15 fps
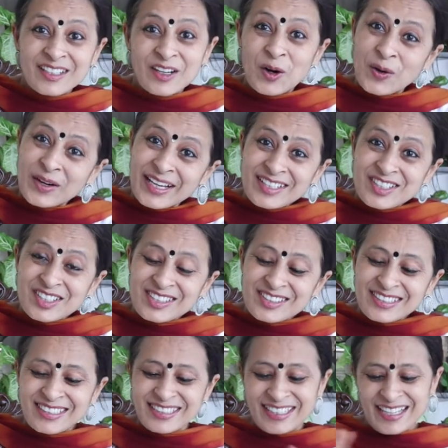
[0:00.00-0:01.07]
Okay,
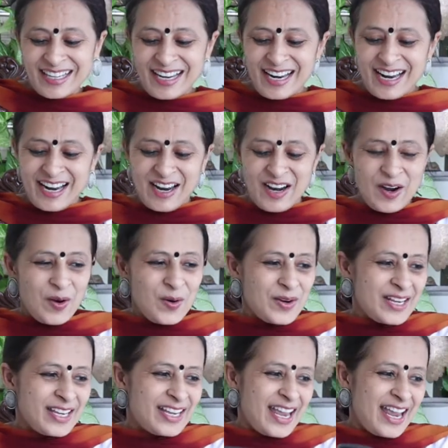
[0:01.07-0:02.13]
children?
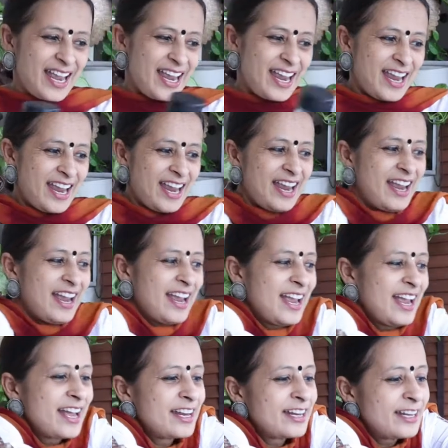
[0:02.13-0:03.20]
Okay.
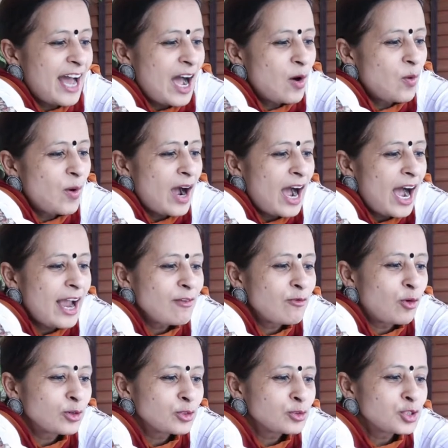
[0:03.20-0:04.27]
Now I
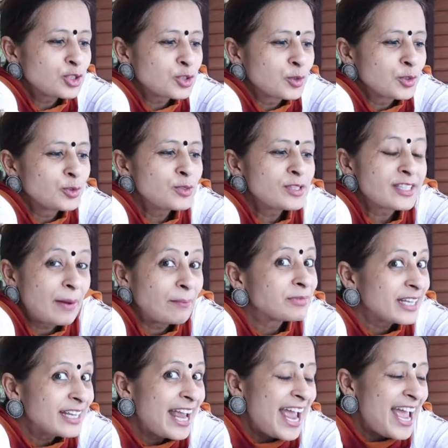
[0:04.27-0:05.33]
want to show you
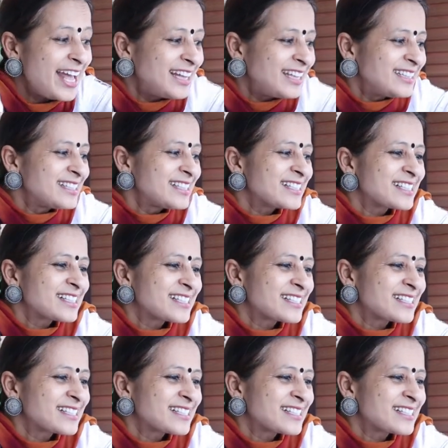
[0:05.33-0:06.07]
something else.